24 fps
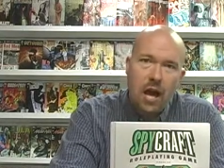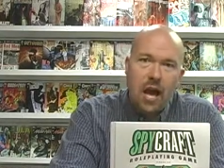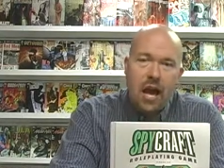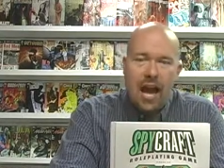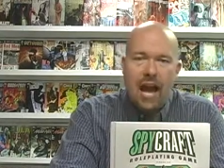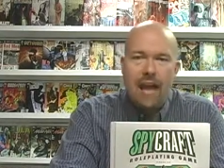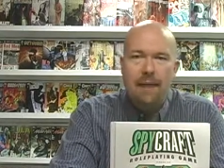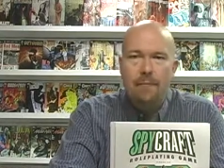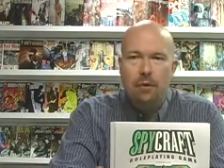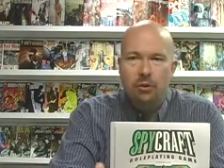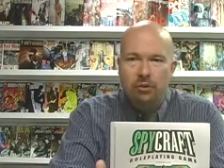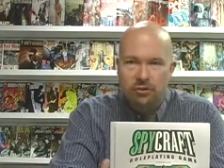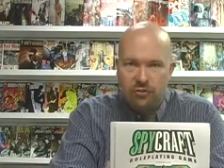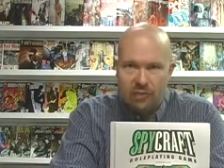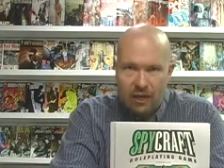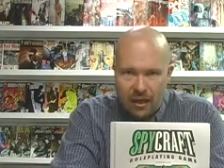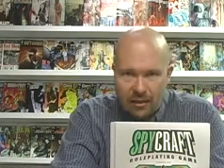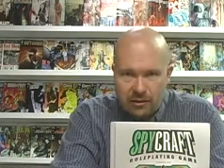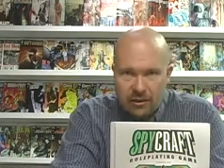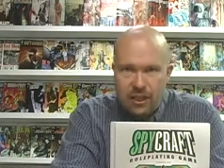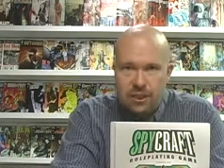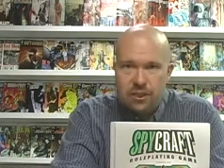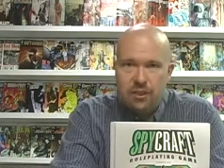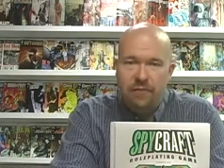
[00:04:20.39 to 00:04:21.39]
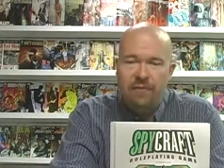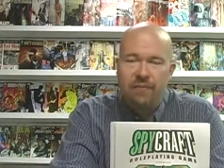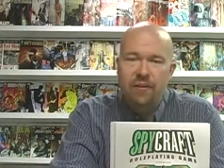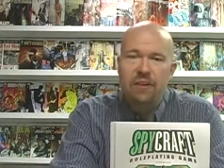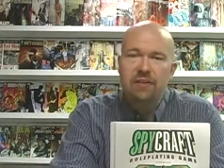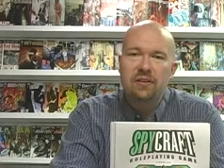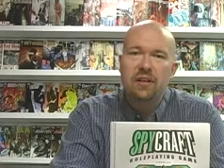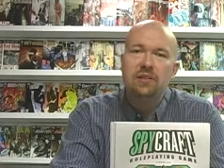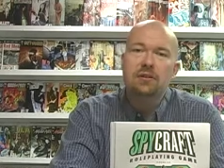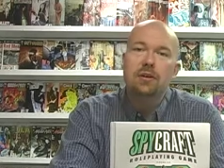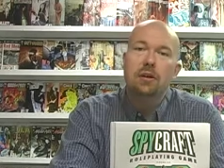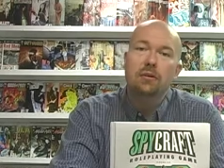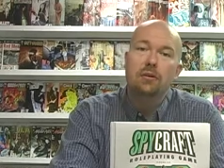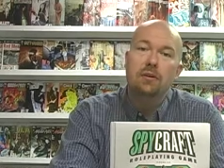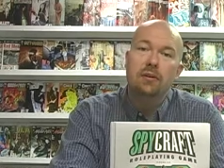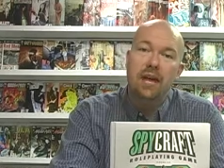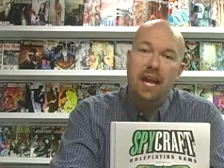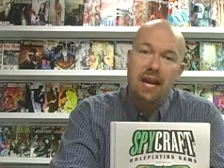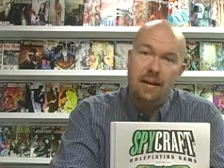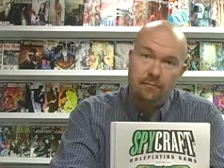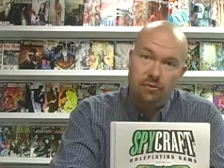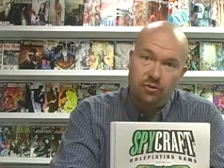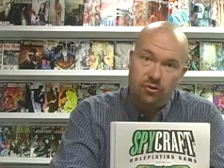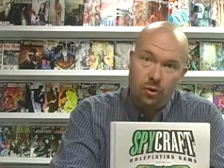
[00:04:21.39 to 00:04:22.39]
and most likely at your friendly local
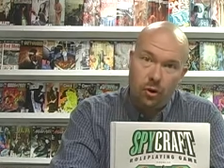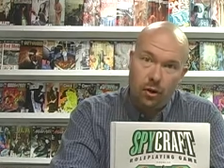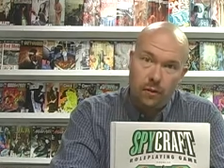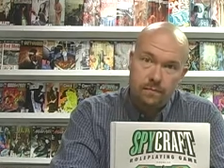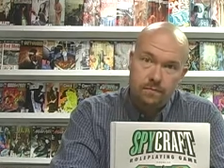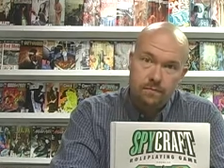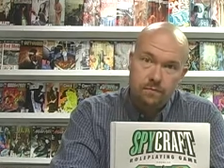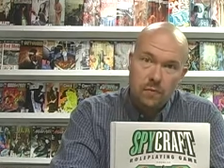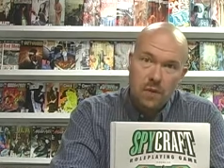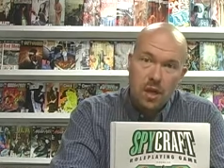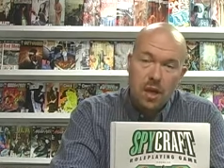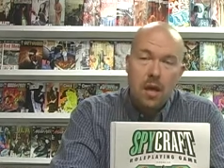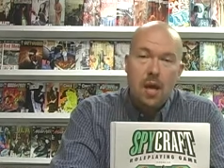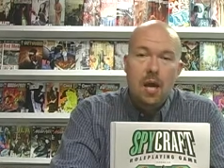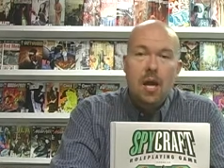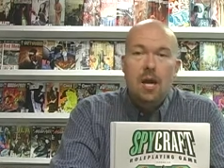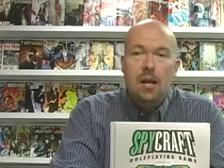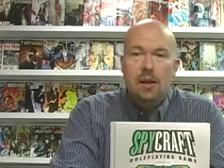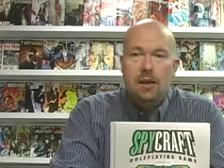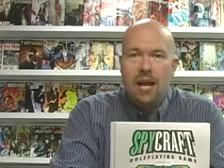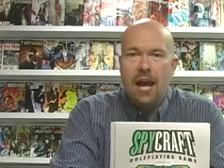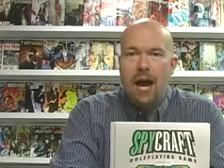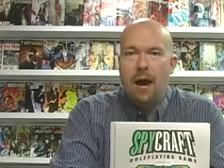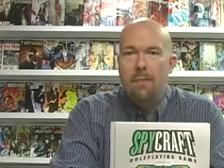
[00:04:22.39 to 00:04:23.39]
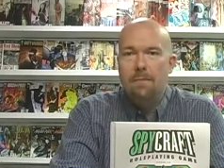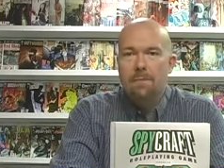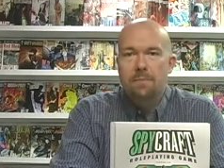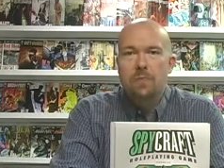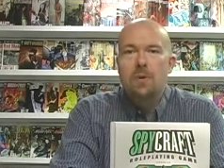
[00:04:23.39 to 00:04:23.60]
game store. Now,